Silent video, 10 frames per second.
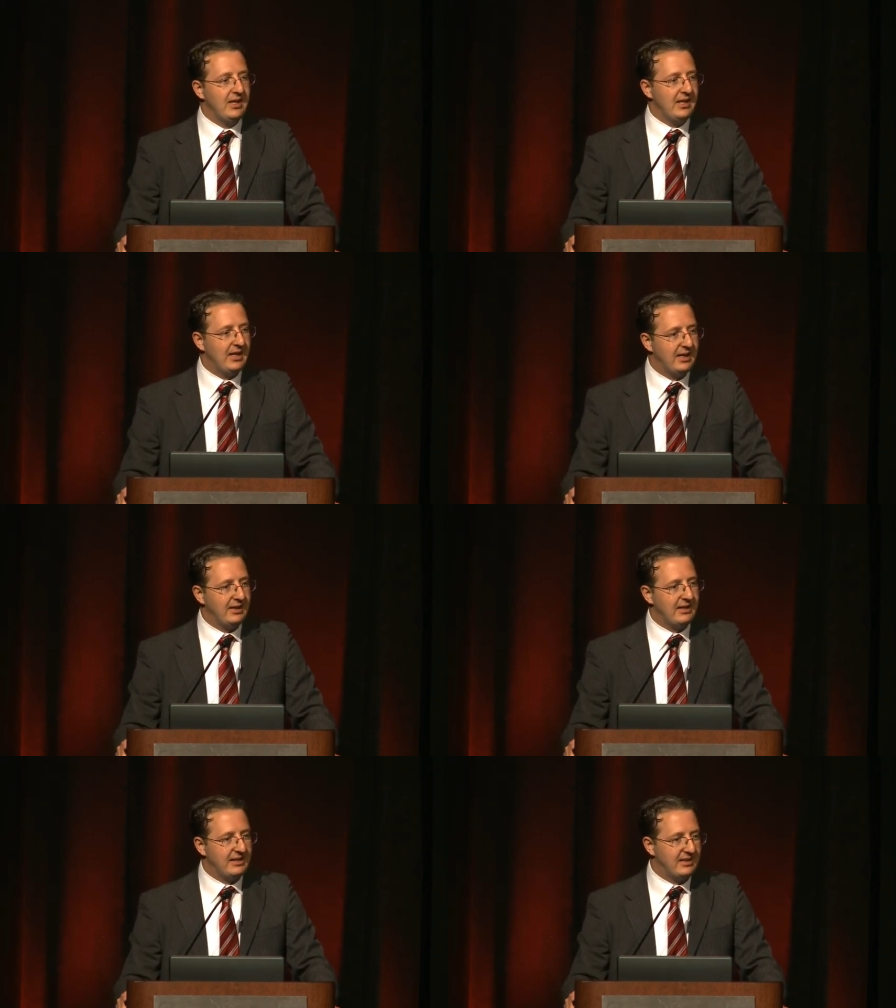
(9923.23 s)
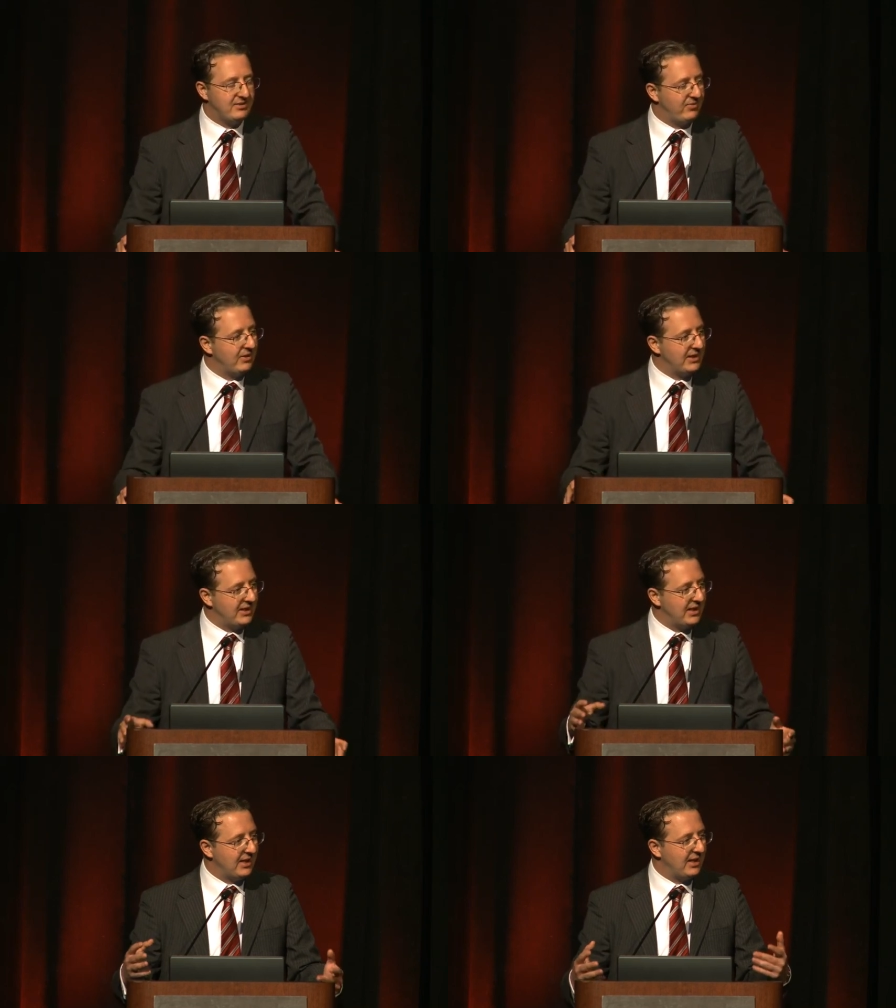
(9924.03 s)
That's
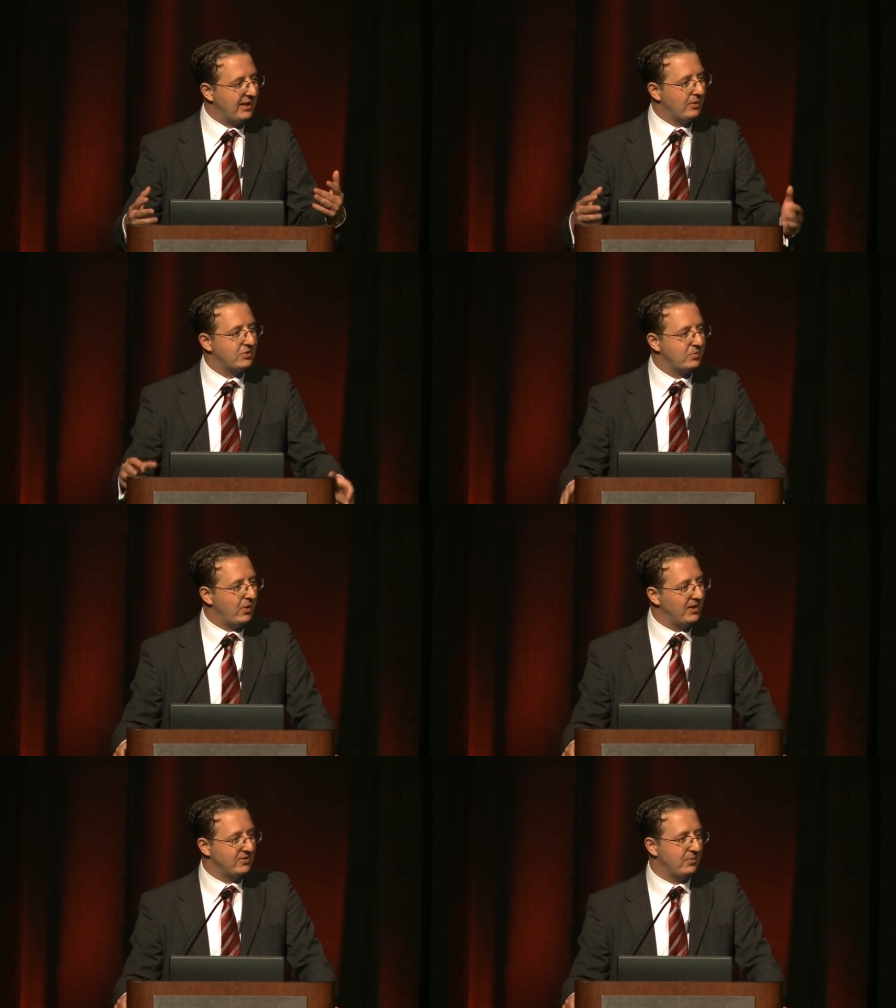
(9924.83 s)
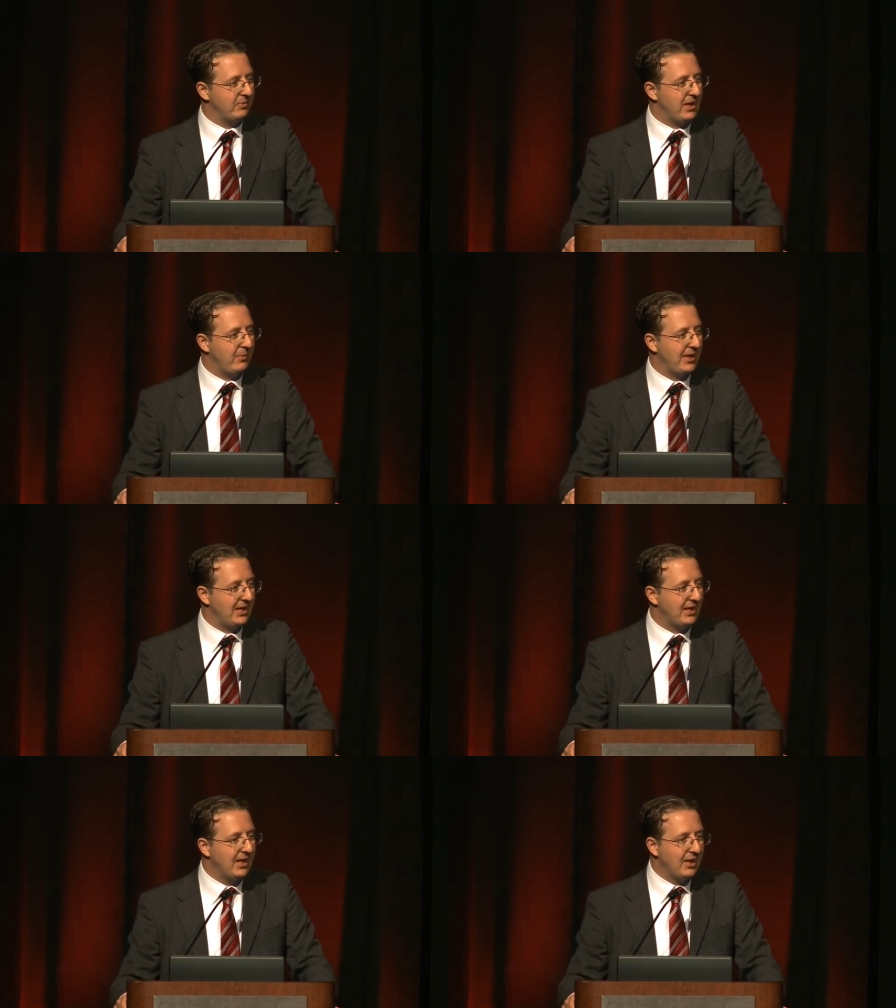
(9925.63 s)
very irresponsible, in my opinion.